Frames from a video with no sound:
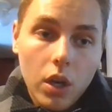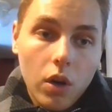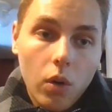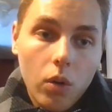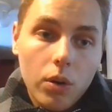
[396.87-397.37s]

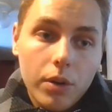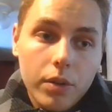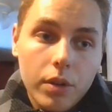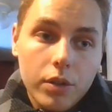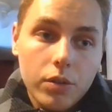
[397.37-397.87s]
or
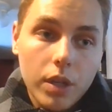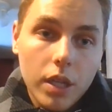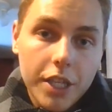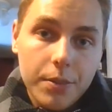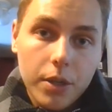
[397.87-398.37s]
they're doing
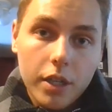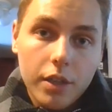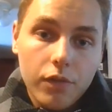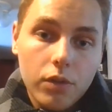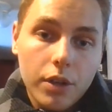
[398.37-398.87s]
less
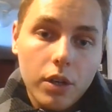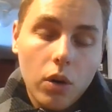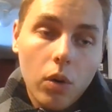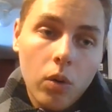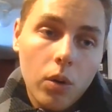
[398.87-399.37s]
productive work,
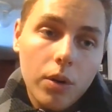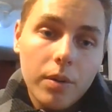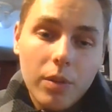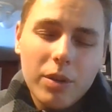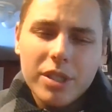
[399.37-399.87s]

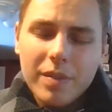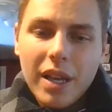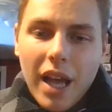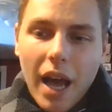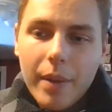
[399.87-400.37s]

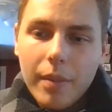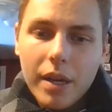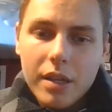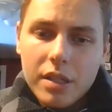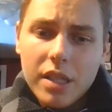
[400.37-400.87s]
I'm not
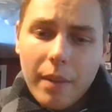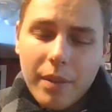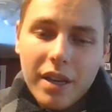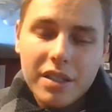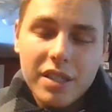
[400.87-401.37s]

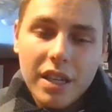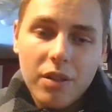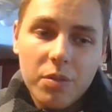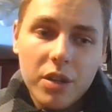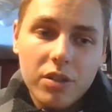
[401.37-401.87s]
going to say that
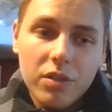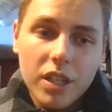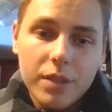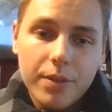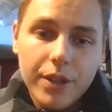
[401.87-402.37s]
women are doing
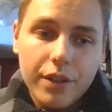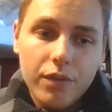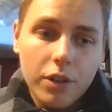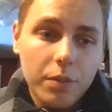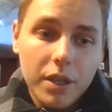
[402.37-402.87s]
less productive
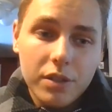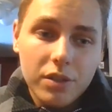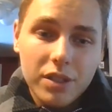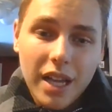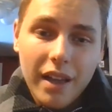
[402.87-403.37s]
work, because
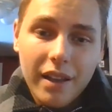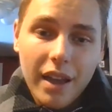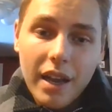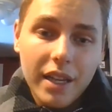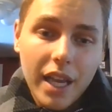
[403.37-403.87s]
there's not
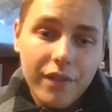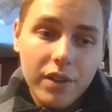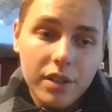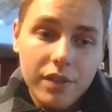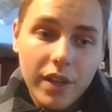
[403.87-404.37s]
any
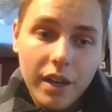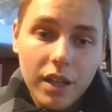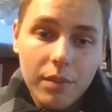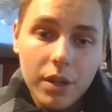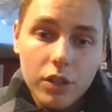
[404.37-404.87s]
evidence of that
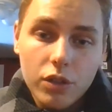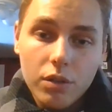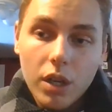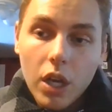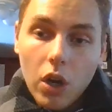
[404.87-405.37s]
claim being true.
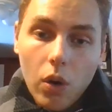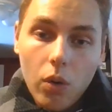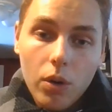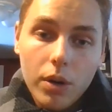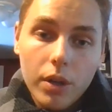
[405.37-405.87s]

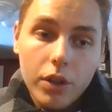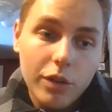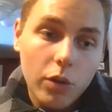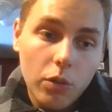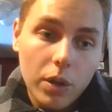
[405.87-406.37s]
Or they're
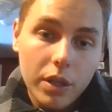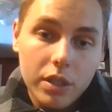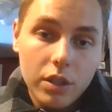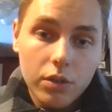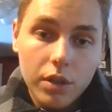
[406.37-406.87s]
more willing
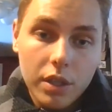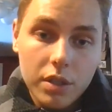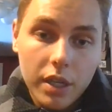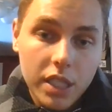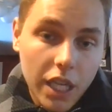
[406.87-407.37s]
to do things
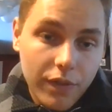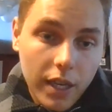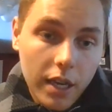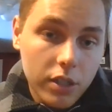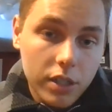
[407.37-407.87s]
like take
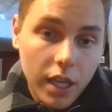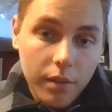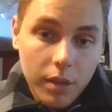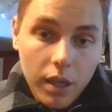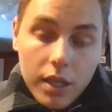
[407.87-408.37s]
vacation time,
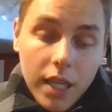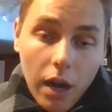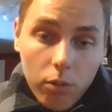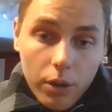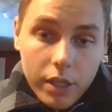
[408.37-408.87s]

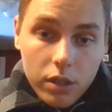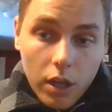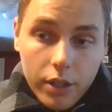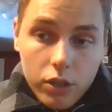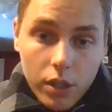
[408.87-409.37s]
not work as
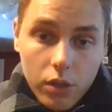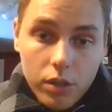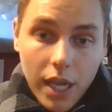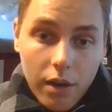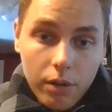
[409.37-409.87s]
long, strenuous
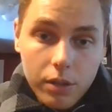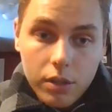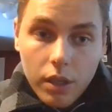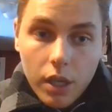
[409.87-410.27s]
hours,